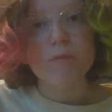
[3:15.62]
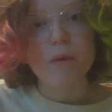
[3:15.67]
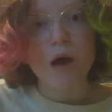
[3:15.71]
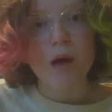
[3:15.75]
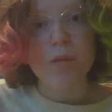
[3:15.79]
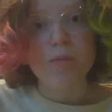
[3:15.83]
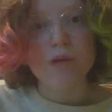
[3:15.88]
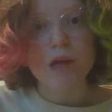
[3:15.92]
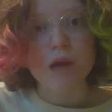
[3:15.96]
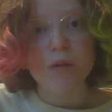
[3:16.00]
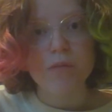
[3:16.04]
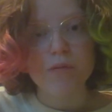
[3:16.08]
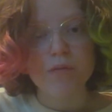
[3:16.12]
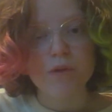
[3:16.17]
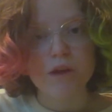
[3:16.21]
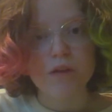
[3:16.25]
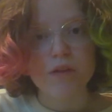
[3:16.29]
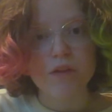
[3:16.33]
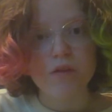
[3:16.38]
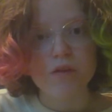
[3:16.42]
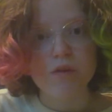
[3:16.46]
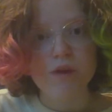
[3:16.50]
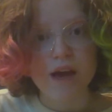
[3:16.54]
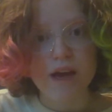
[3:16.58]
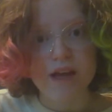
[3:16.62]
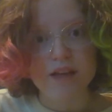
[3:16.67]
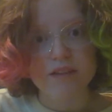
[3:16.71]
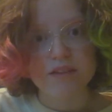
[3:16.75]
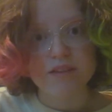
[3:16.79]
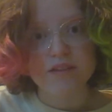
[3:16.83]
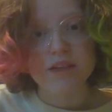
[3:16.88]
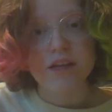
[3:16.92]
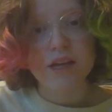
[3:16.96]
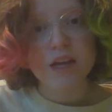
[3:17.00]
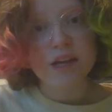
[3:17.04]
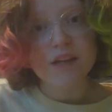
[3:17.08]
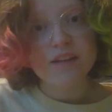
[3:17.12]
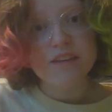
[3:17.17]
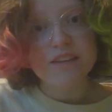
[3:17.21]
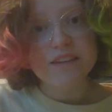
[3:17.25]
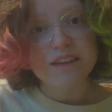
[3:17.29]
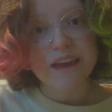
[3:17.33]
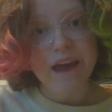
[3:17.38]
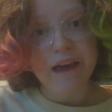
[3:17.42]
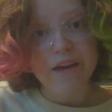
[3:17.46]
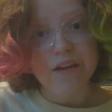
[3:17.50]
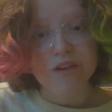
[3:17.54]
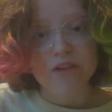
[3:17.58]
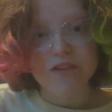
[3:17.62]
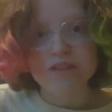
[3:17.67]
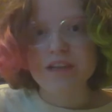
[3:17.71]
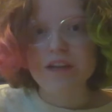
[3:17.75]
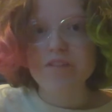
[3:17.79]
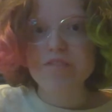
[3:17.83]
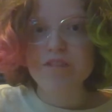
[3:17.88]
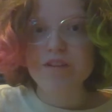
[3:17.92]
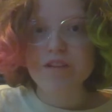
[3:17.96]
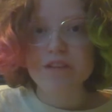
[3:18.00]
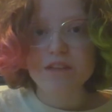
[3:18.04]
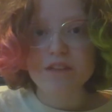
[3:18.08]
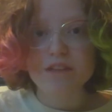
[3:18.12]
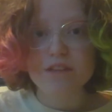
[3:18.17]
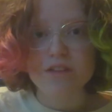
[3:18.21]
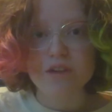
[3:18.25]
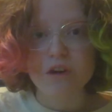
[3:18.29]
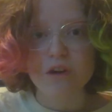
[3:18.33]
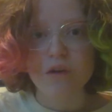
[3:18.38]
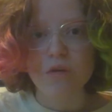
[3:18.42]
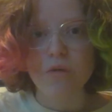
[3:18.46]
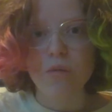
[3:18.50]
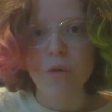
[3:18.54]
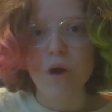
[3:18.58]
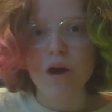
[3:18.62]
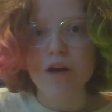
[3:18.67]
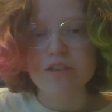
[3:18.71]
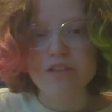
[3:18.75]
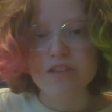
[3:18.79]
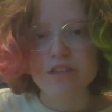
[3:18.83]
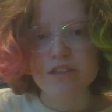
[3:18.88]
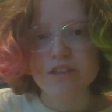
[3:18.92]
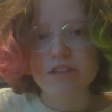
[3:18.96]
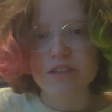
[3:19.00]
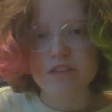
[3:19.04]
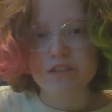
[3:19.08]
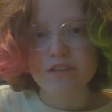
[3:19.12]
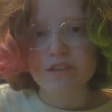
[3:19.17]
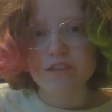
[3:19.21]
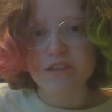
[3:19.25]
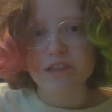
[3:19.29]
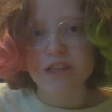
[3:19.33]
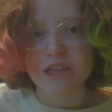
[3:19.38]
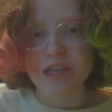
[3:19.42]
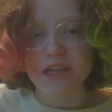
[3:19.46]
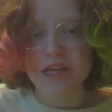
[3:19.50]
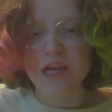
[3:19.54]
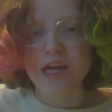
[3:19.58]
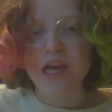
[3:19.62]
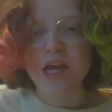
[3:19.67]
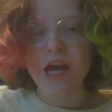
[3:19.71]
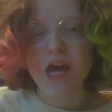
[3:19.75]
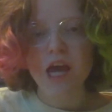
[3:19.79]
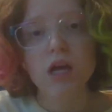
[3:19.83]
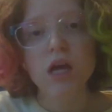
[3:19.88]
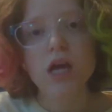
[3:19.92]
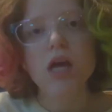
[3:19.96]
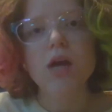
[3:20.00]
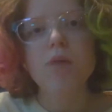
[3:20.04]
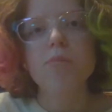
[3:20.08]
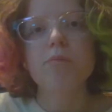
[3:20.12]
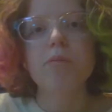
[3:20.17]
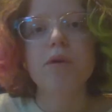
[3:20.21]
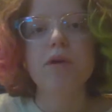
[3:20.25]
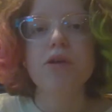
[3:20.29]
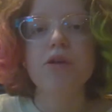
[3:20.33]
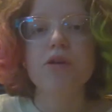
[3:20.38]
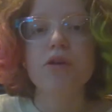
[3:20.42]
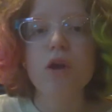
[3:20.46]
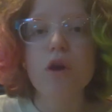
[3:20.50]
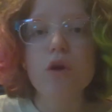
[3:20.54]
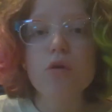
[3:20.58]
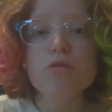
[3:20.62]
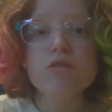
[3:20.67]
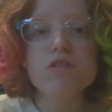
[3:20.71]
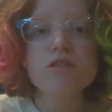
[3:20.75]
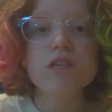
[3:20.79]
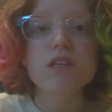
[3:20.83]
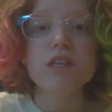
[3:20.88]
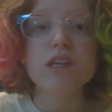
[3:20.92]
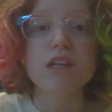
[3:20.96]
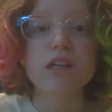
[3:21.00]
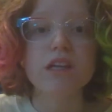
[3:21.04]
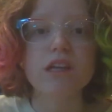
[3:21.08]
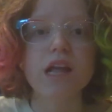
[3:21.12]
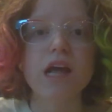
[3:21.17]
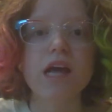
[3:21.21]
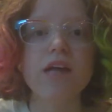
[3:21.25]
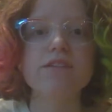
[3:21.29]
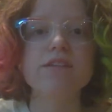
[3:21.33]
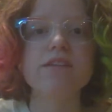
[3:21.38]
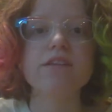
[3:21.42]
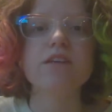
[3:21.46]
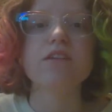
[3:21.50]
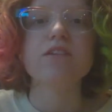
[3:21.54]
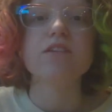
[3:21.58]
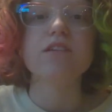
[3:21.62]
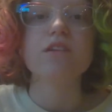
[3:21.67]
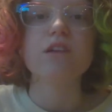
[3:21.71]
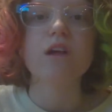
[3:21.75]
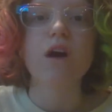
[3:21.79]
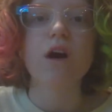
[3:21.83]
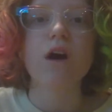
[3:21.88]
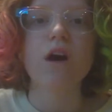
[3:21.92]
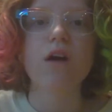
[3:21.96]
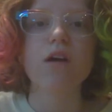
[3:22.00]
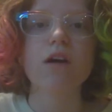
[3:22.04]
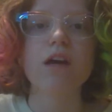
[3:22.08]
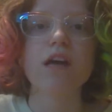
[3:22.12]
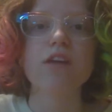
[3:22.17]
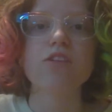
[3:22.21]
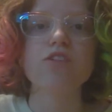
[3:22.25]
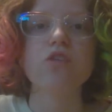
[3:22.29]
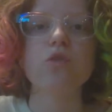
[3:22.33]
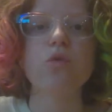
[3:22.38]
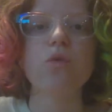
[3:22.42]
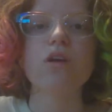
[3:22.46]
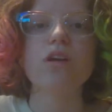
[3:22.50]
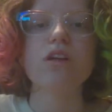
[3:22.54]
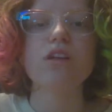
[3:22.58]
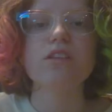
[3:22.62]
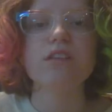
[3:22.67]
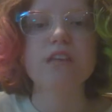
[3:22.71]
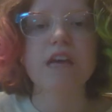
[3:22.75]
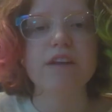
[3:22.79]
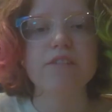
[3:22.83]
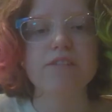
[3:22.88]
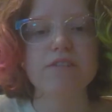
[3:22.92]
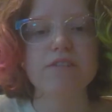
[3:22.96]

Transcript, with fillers: popped up around the U.S. Seattle, San Francisco, Washington, D.C., but no sit-in lasted as long as the one in San